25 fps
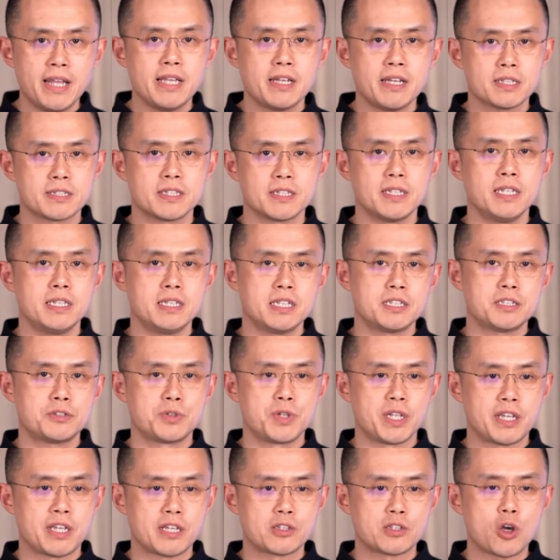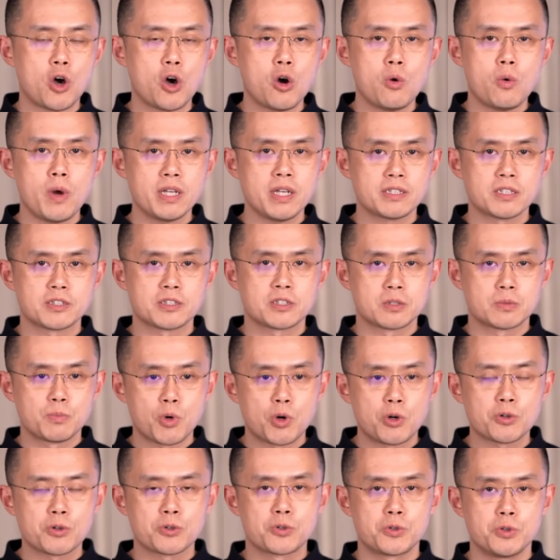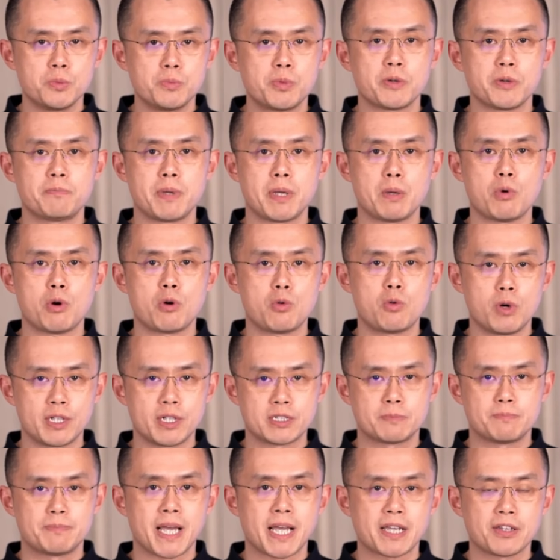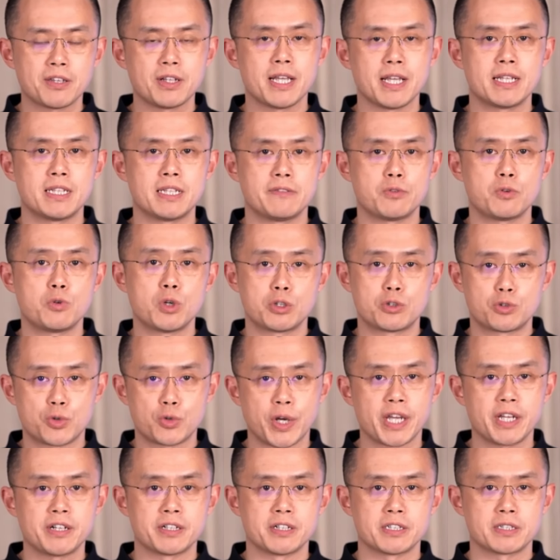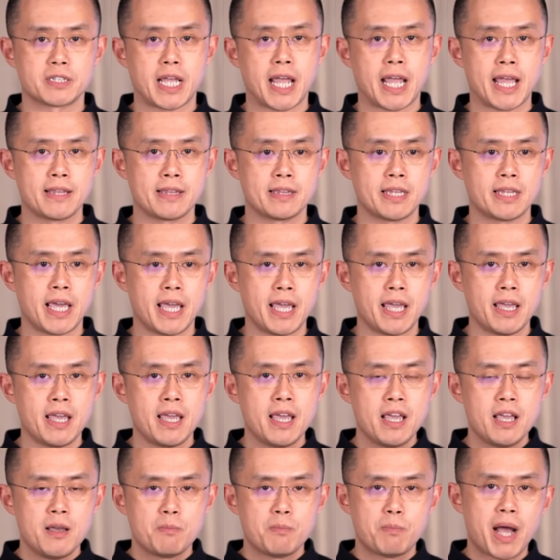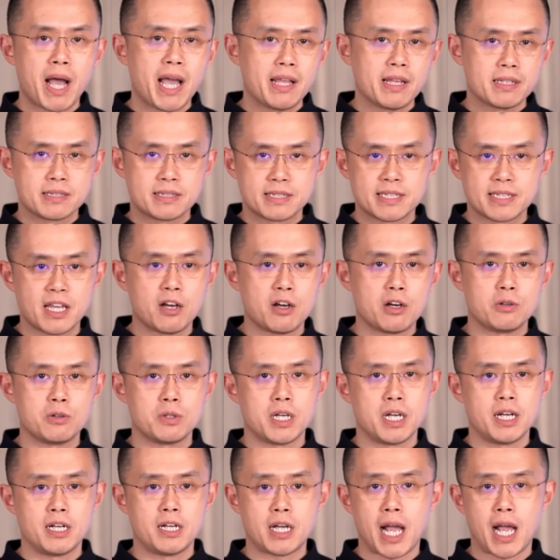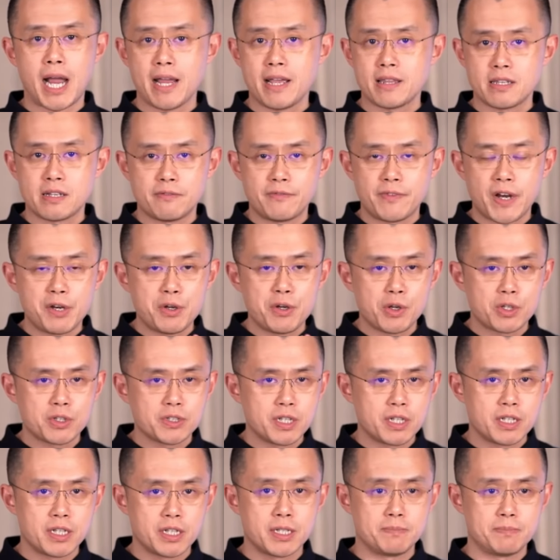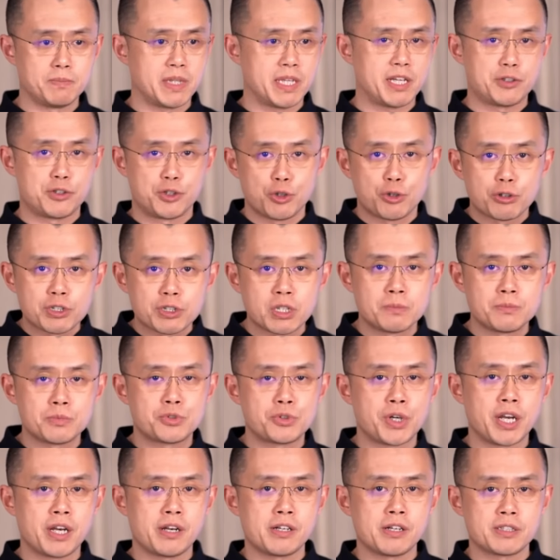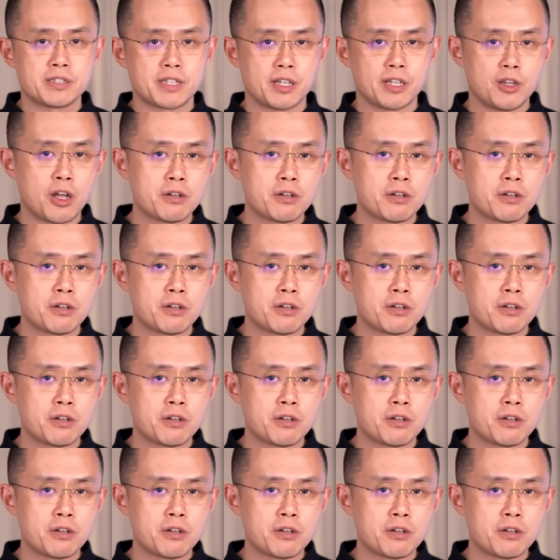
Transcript: any industry, there's always a small group of people who are speculative, who are traders, and they buy and sell uh, either very uh, they're short-term traders, they're